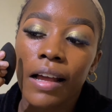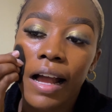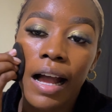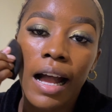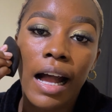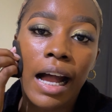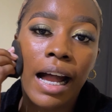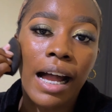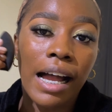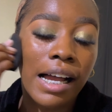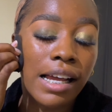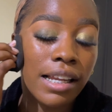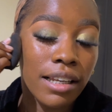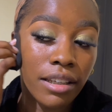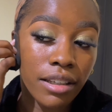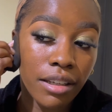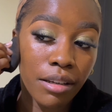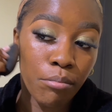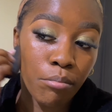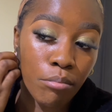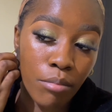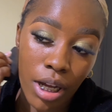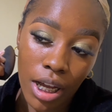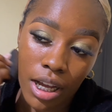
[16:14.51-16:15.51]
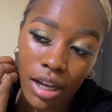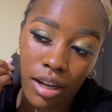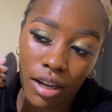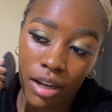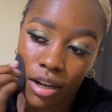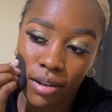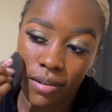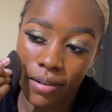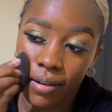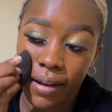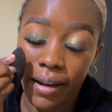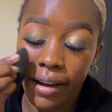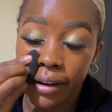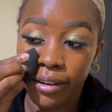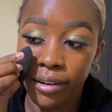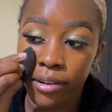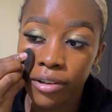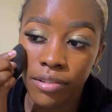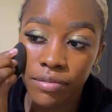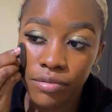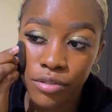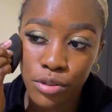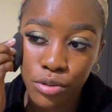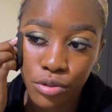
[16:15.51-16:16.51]
and MAC. I
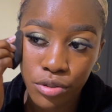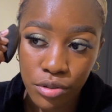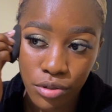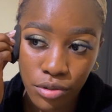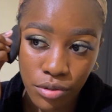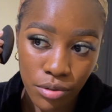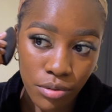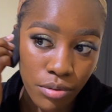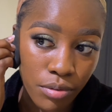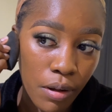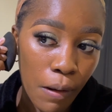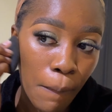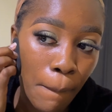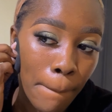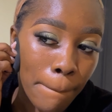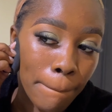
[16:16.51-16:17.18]
love those two.